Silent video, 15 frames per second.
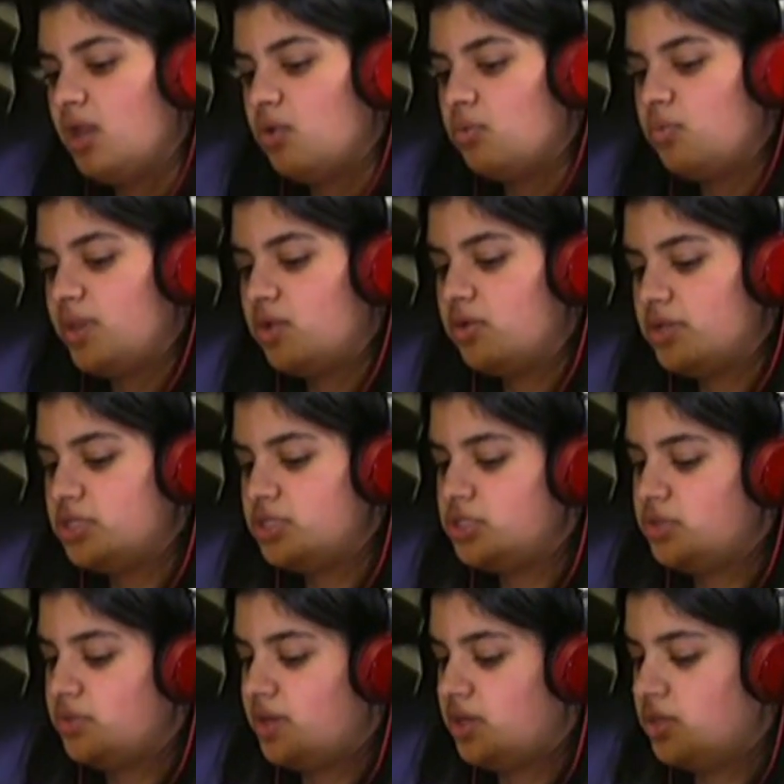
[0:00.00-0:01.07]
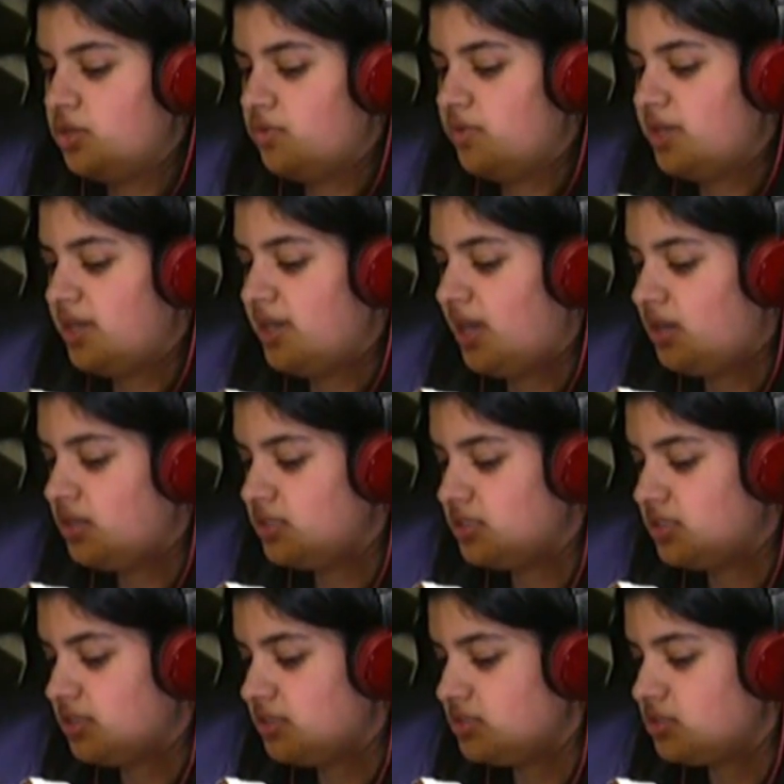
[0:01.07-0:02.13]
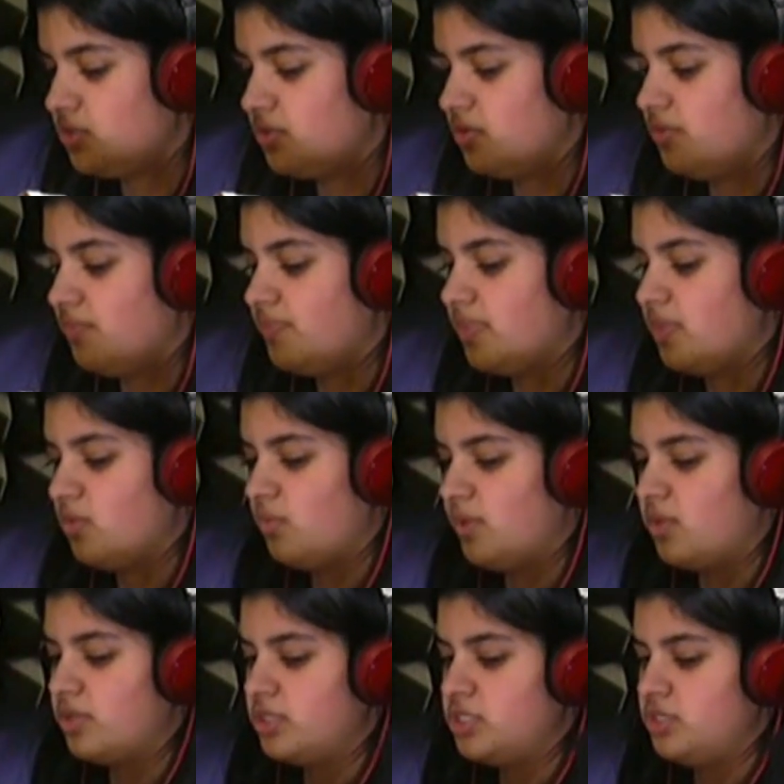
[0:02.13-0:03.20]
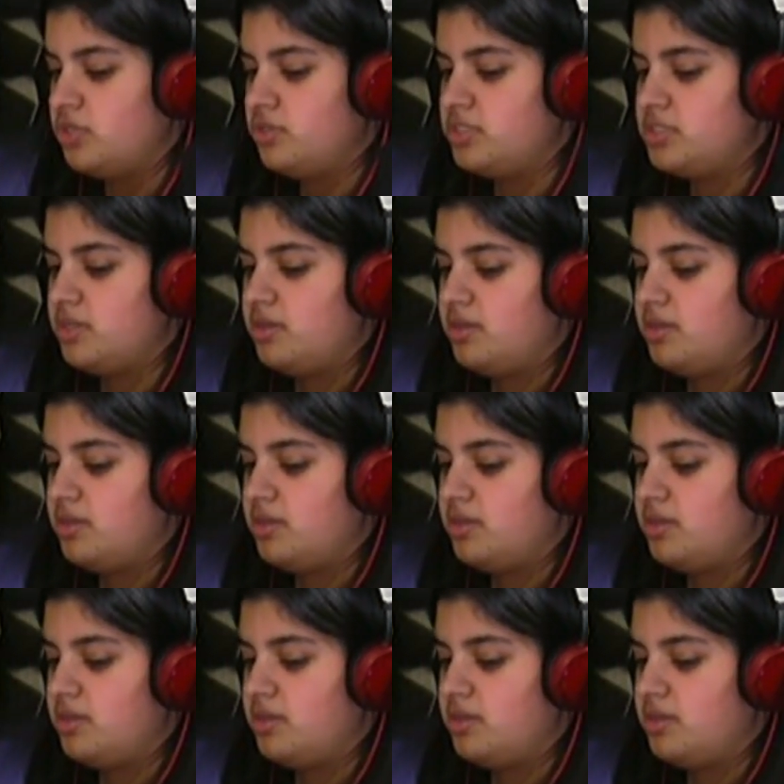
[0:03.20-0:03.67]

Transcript: We got to do a urine analysis, so we got to use a